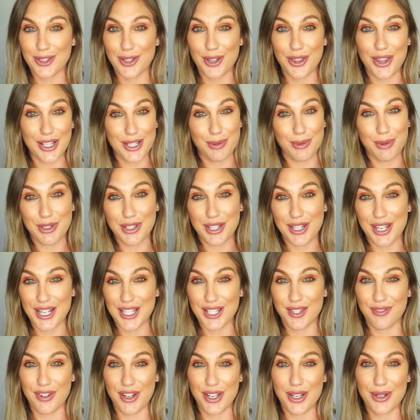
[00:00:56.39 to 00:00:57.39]
So that's what
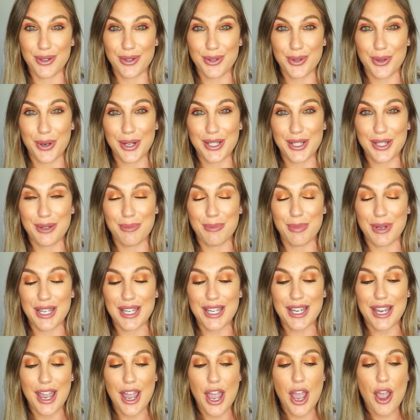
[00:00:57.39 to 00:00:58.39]
today's video is going to
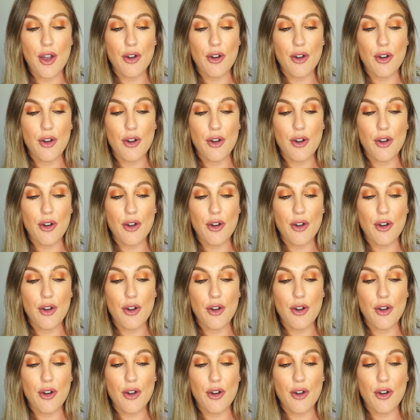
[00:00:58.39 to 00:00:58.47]
be.